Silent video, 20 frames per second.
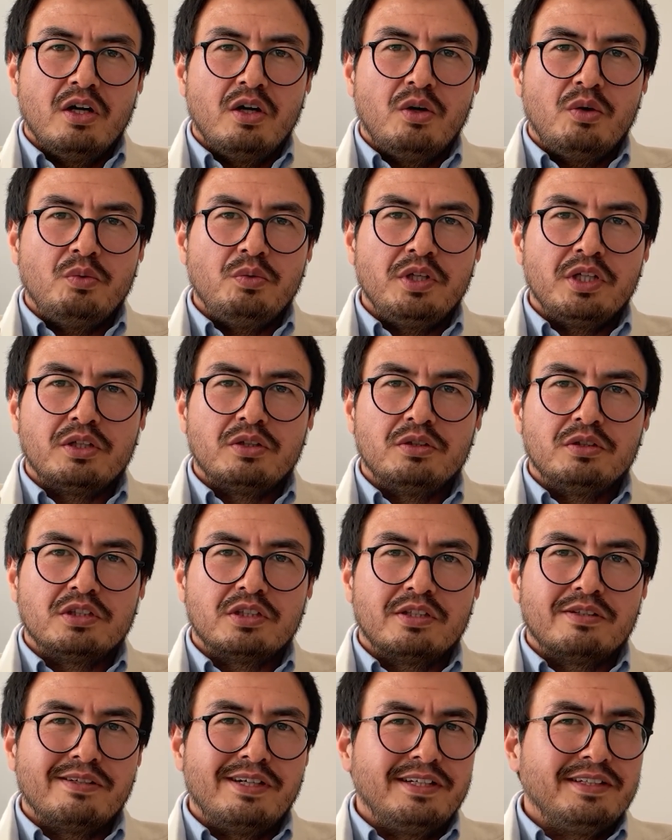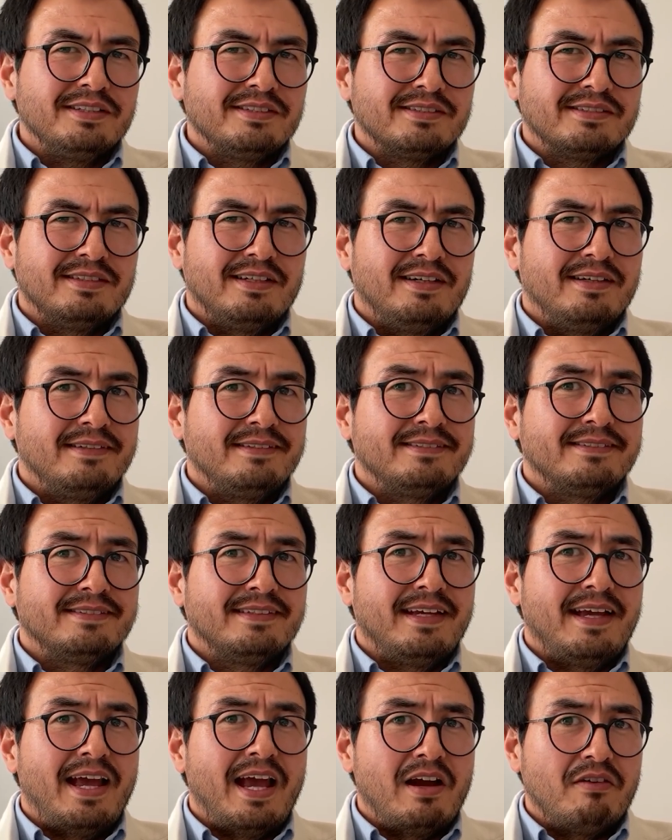we could criticize
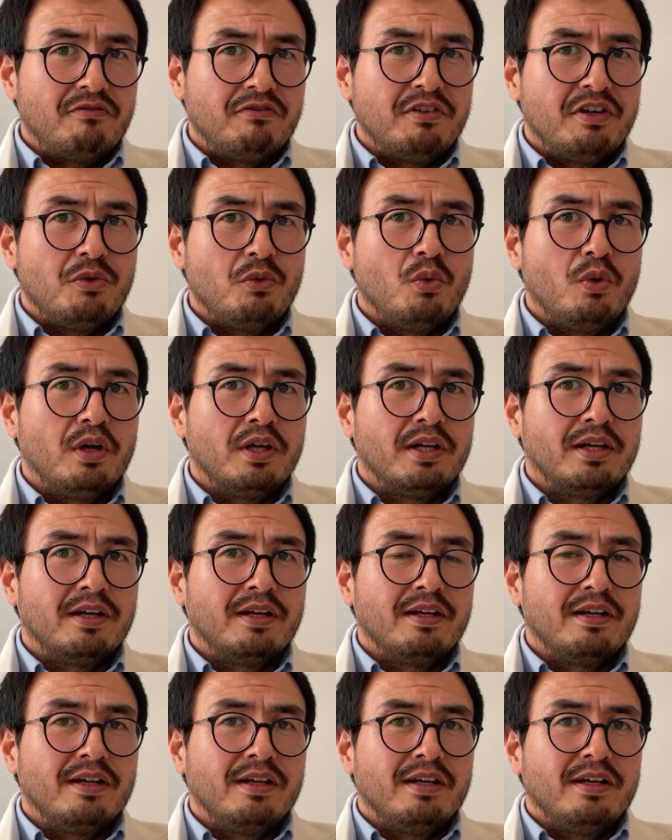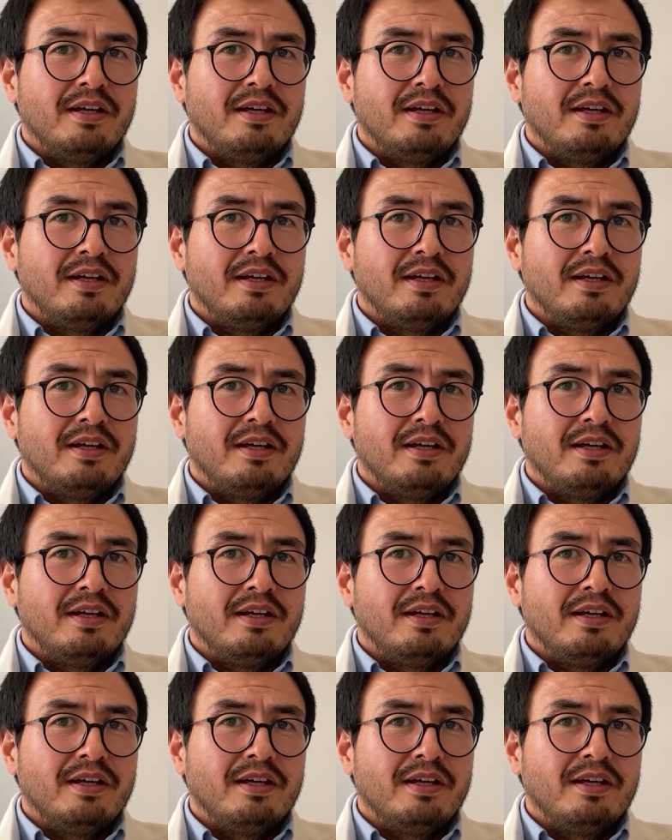everyone,